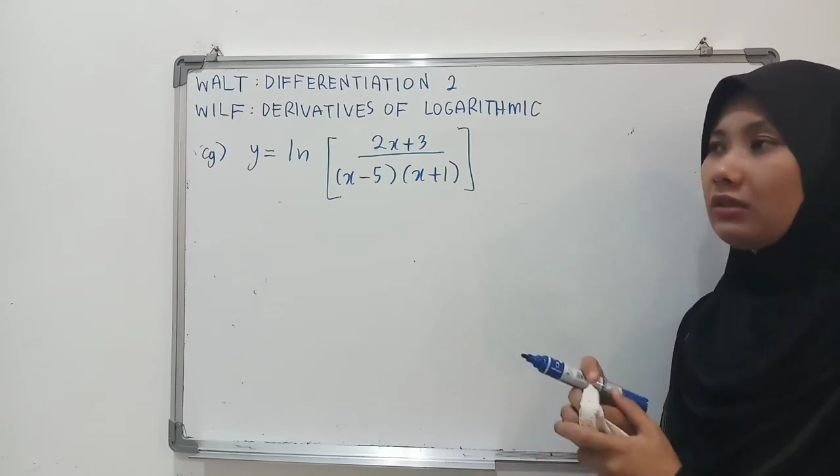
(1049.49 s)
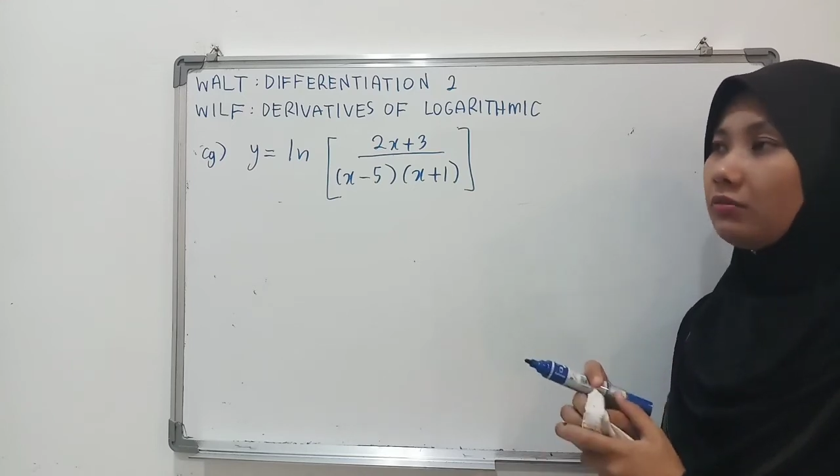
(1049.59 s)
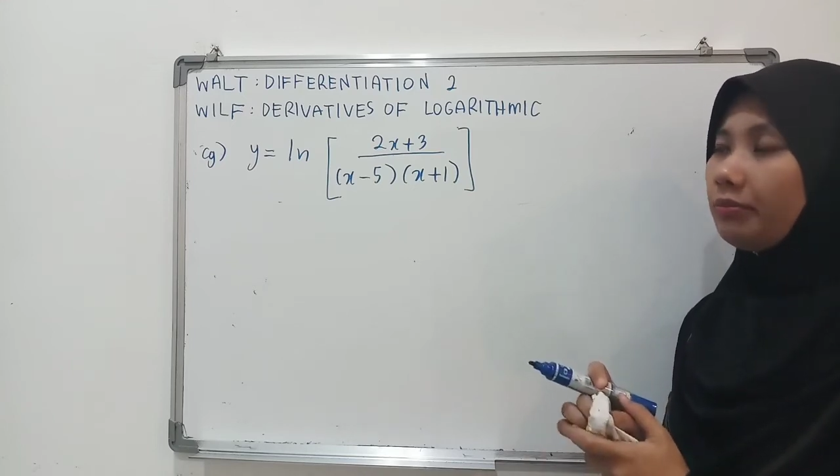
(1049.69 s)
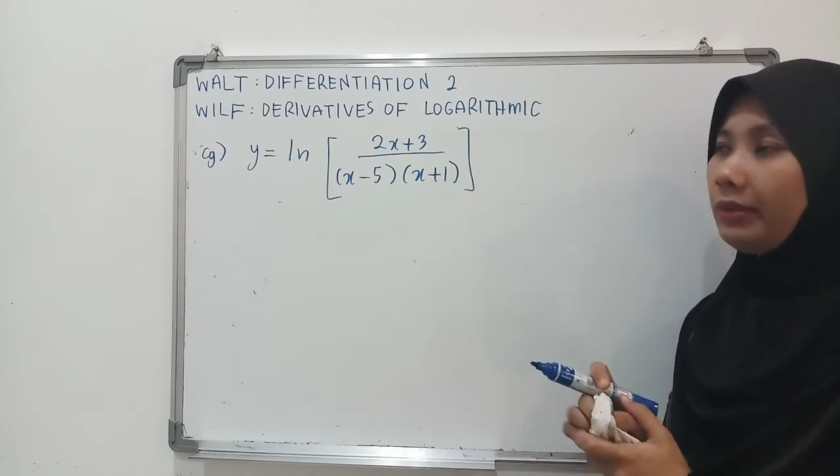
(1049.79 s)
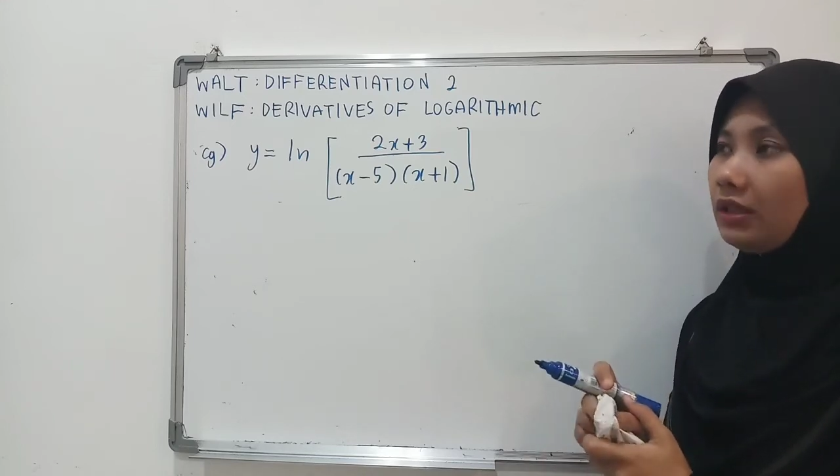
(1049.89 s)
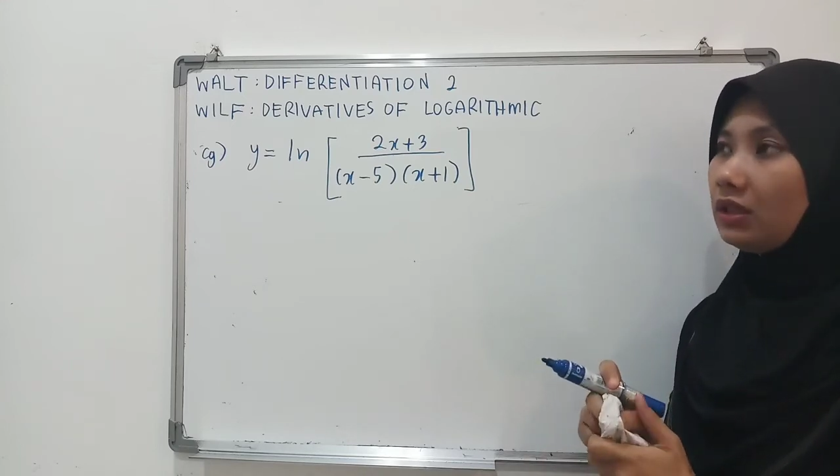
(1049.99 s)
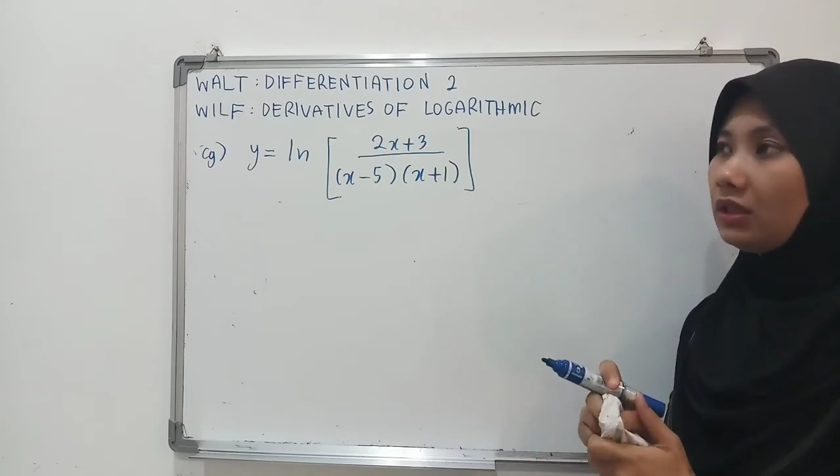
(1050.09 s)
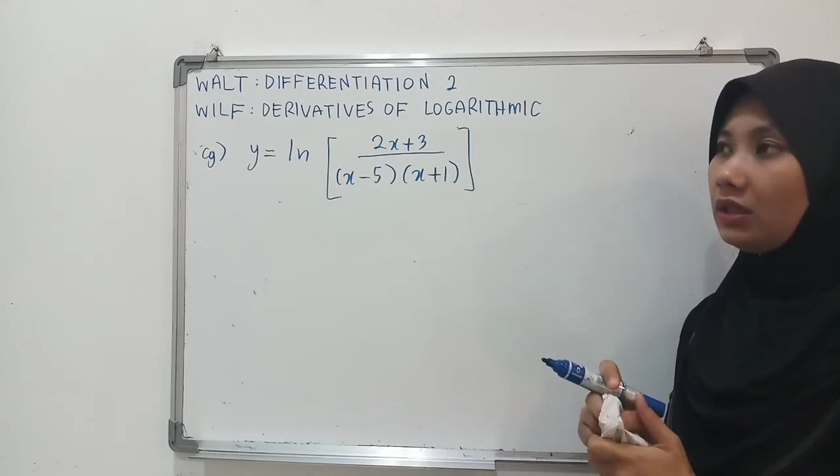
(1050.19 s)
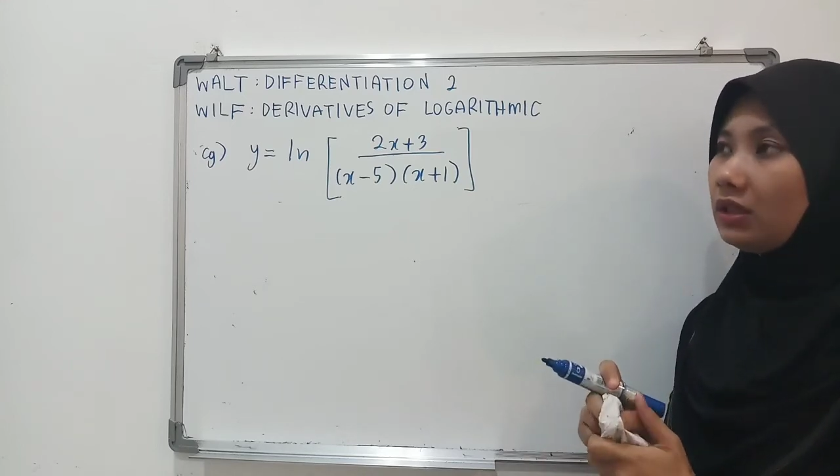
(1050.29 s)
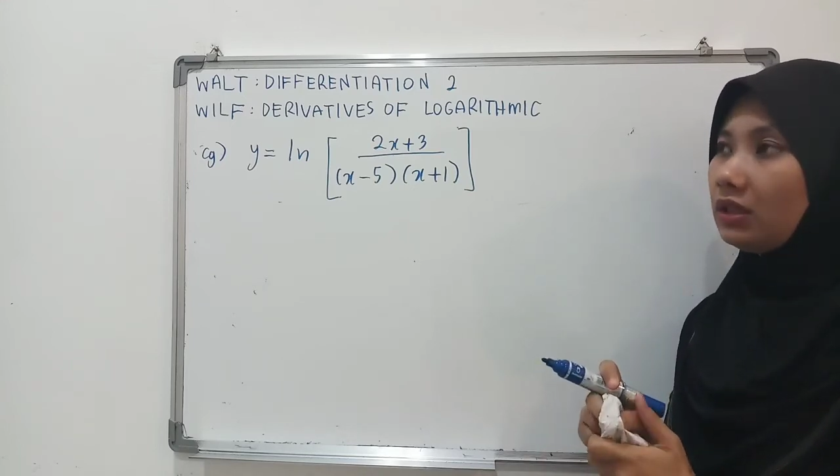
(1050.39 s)
big term,
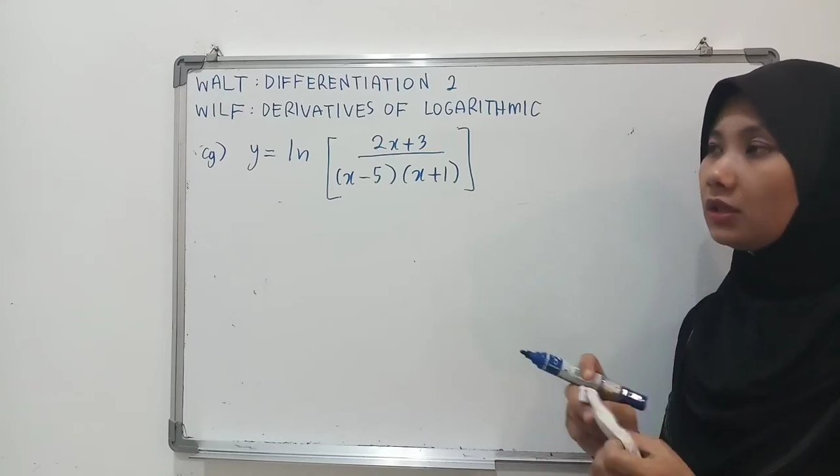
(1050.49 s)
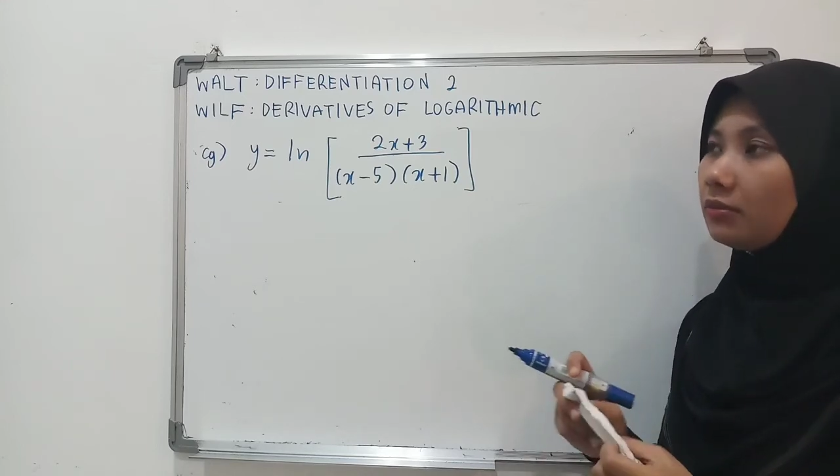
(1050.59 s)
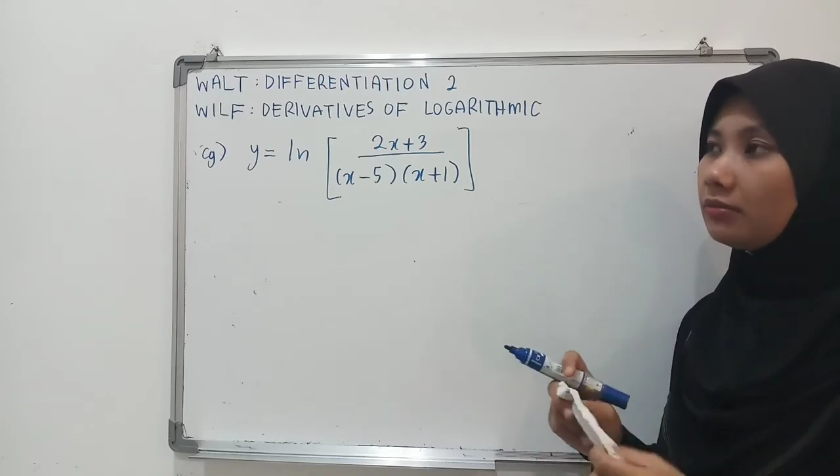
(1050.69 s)
macam